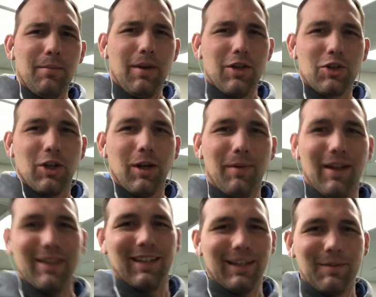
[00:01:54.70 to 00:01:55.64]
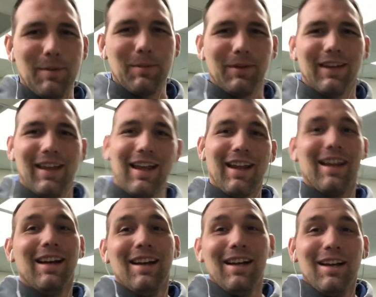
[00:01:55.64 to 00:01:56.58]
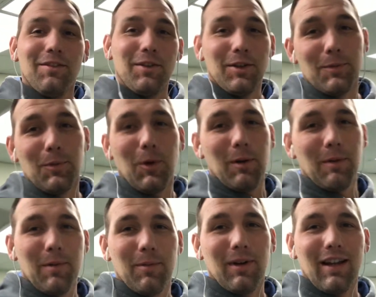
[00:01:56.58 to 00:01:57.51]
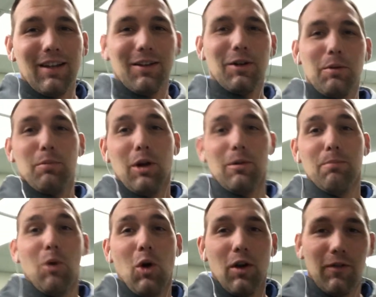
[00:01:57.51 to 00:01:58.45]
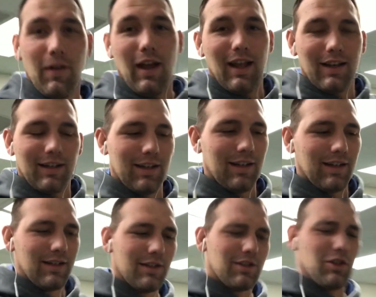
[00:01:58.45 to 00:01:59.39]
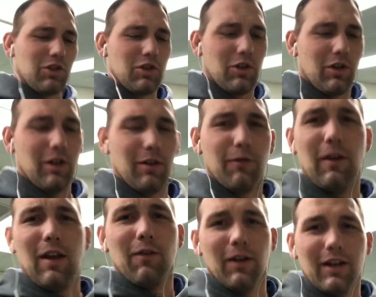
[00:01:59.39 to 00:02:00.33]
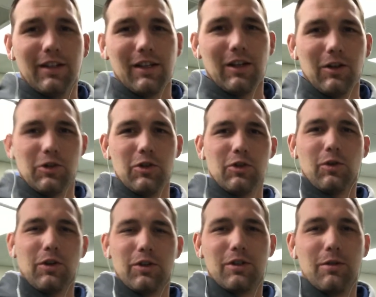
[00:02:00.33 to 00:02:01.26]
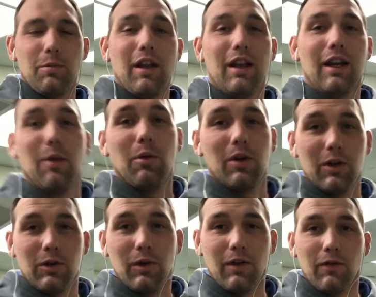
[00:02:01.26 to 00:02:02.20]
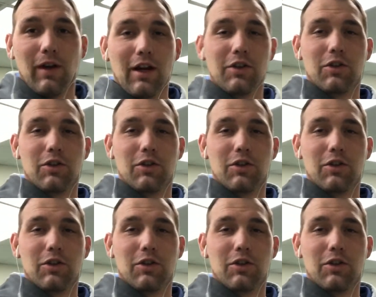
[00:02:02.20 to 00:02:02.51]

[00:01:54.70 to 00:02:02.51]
make sure I'm not telling people that, hey, if you warm up right, you're going to burn more fat. It's just you're going to favor it as an energy source depending on what you're doing for